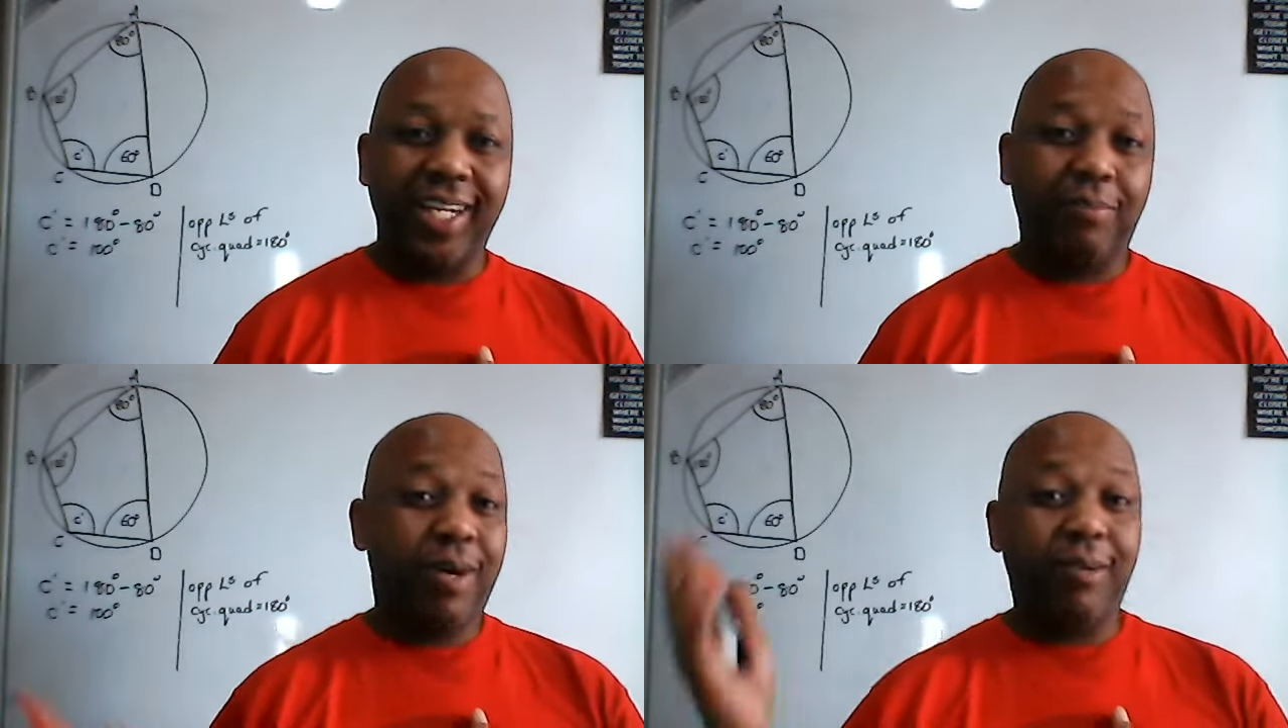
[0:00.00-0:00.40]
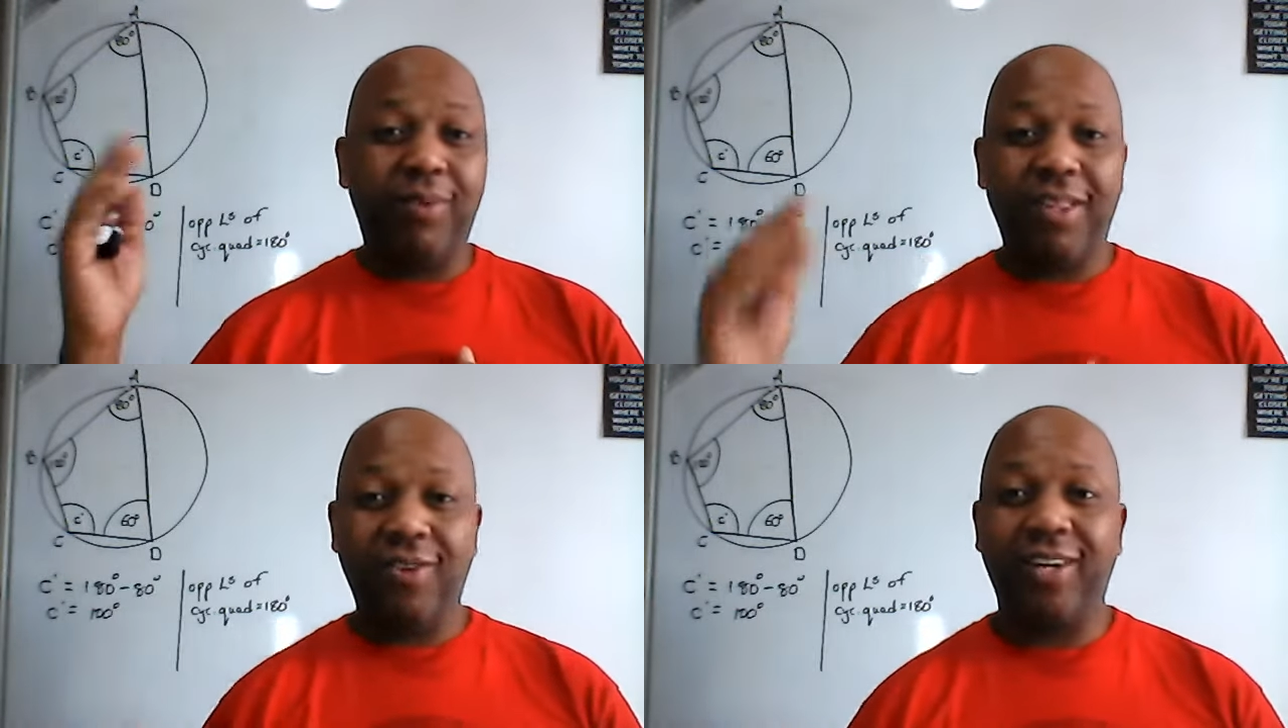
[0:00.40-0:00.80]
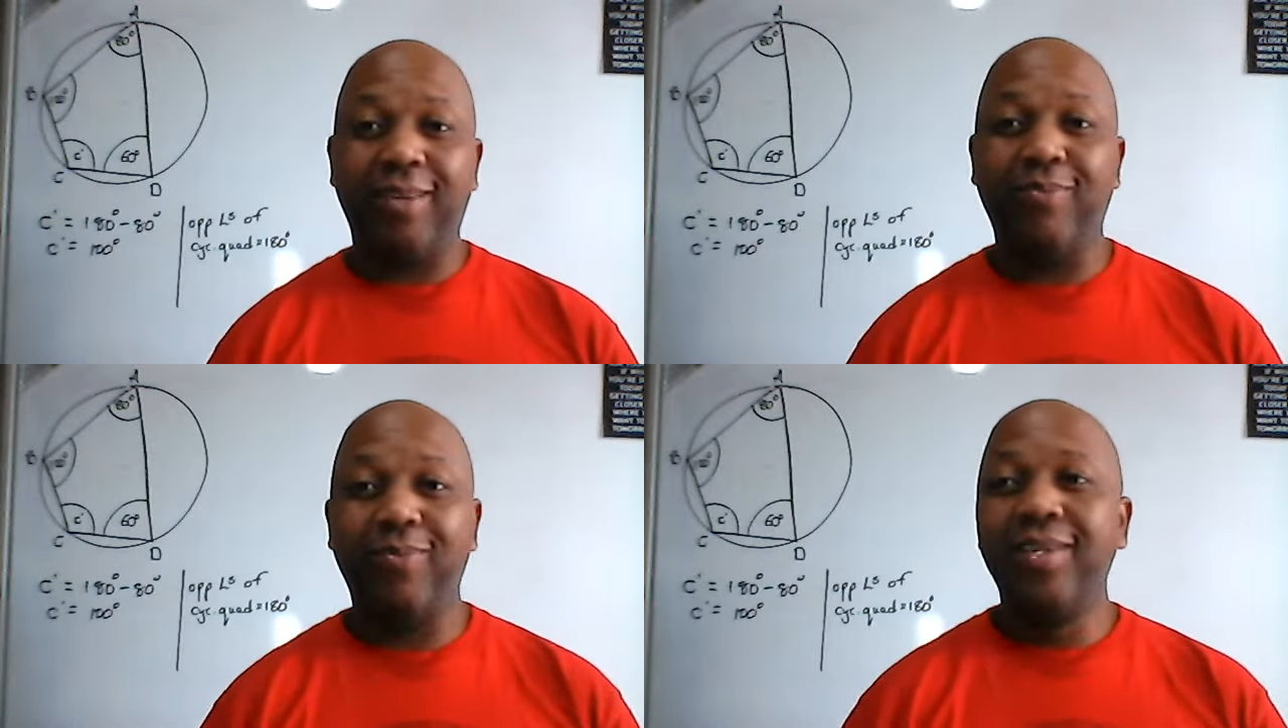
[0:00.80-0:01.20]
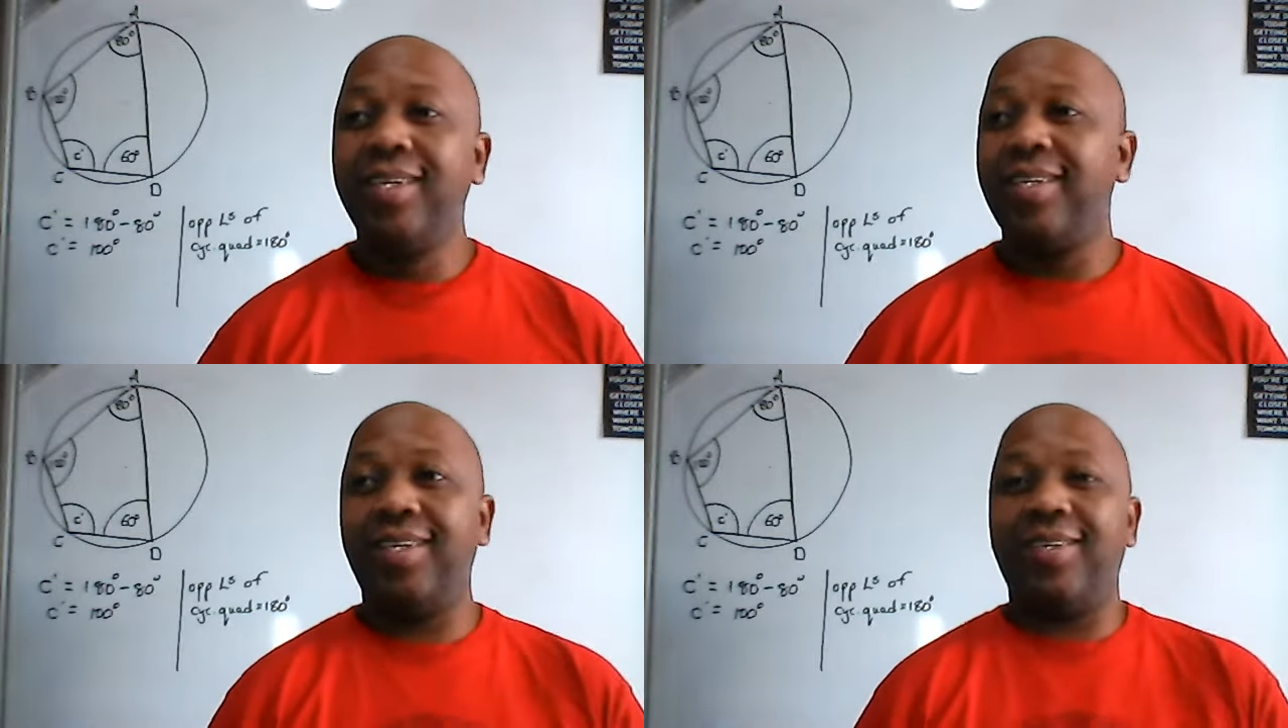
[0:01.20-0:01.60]
It might be Theorem
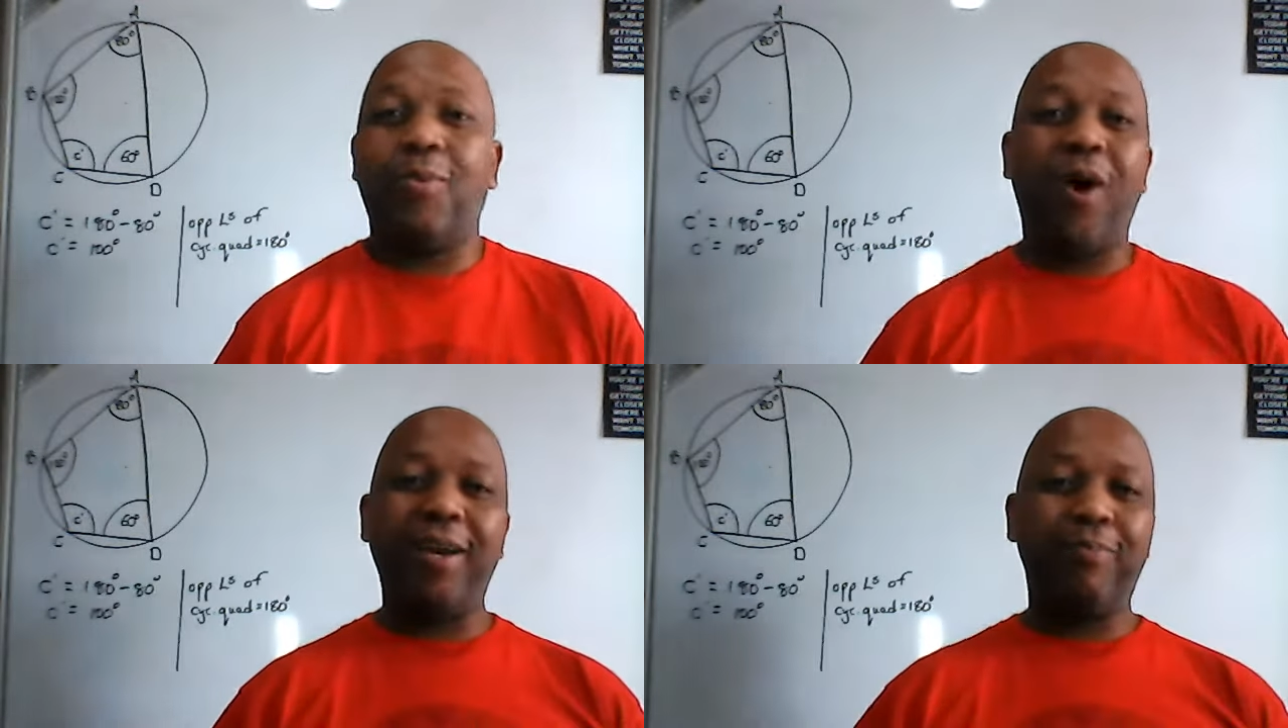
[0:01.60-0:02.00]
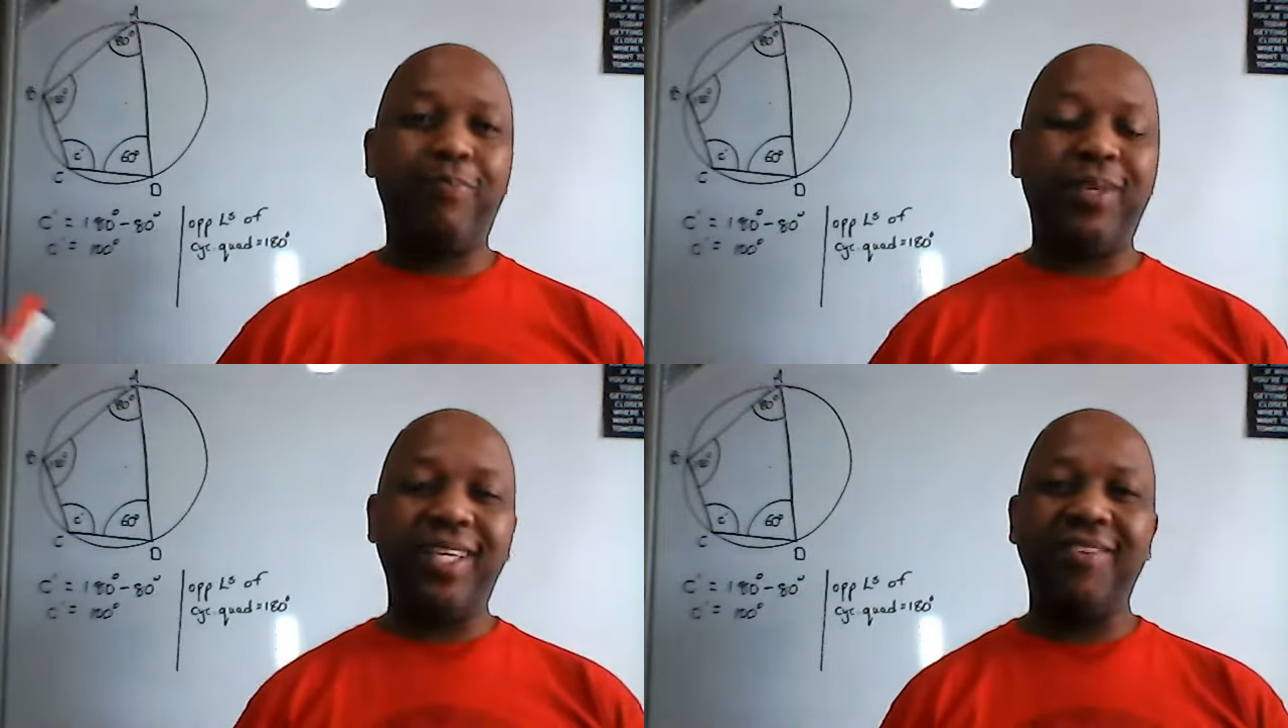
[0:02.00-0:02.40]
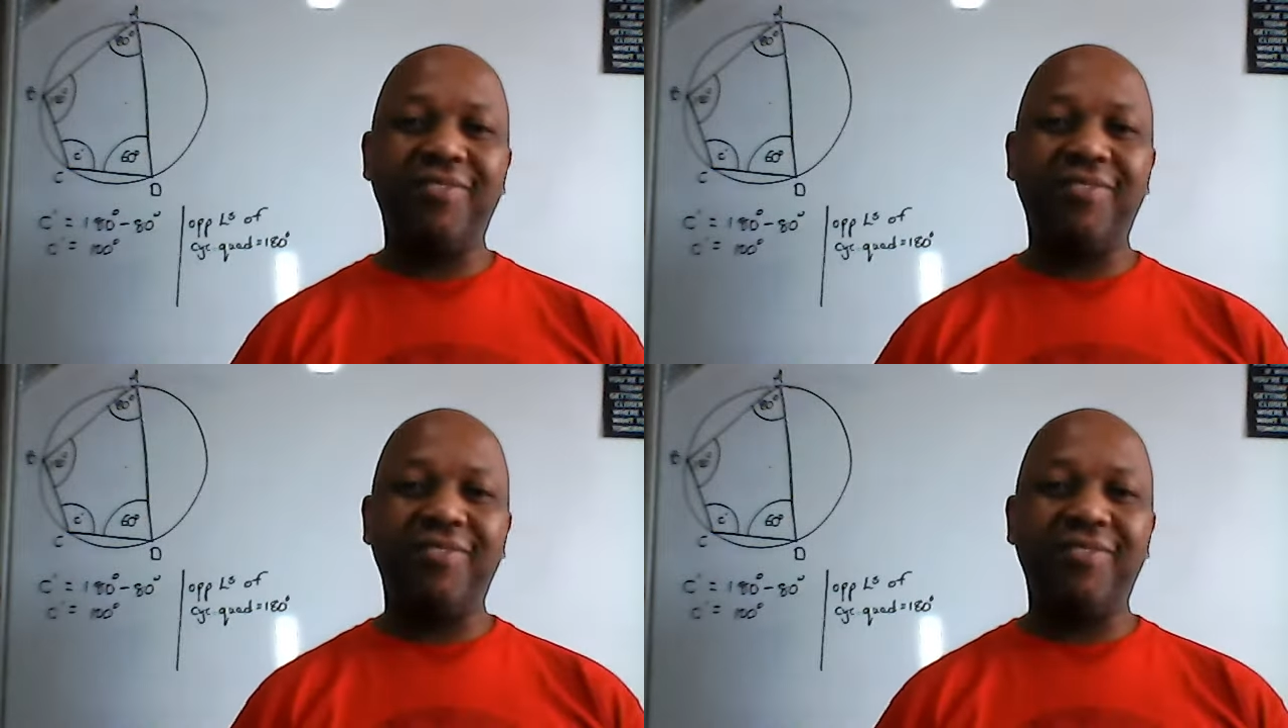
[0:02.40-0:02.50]
1b